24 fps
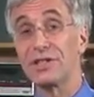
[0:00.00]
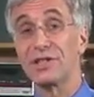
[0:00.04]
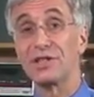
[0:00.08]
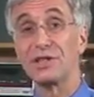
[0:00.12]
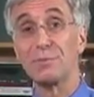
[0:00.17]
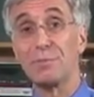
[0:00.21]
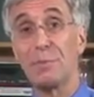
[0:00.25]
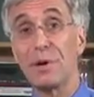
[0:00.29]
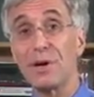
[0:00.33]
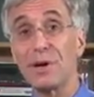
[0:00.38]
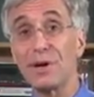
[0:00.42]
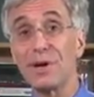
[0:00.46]

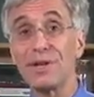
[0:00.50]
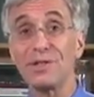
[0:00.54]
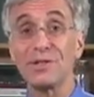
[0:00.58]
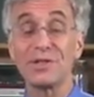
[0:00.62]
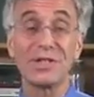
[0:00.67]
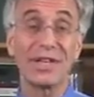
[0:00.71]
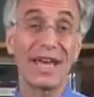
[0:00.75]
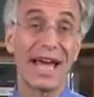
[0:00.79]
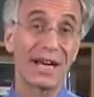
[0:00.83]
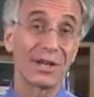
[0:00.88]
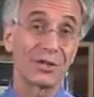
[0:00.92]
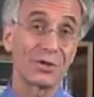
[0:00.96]

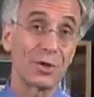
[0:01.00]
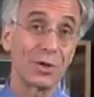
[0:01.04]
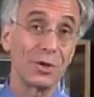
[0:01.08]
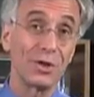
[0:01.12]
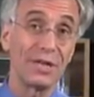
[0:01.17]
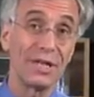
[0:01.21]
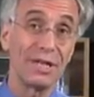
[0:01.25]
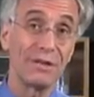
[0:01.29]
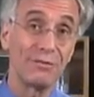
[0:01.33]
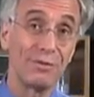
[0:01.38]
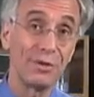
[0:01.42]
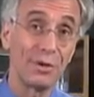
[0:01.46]
experiencing
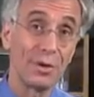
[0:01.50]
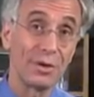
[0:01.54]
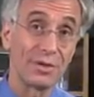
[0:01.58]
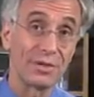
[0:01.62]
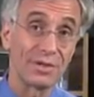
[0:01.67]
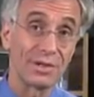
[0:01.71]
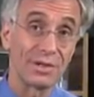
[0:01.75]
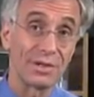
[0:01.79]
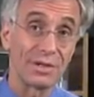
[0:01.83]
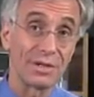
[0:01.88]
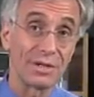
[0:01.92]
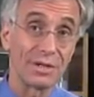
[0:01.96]
external
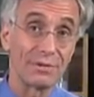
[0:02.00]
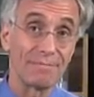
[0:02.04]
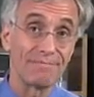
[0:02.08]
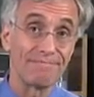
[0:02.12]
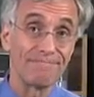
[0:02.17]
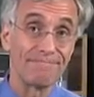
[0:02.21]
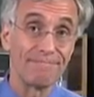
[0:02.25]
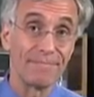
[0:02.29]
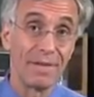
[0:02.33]
influences.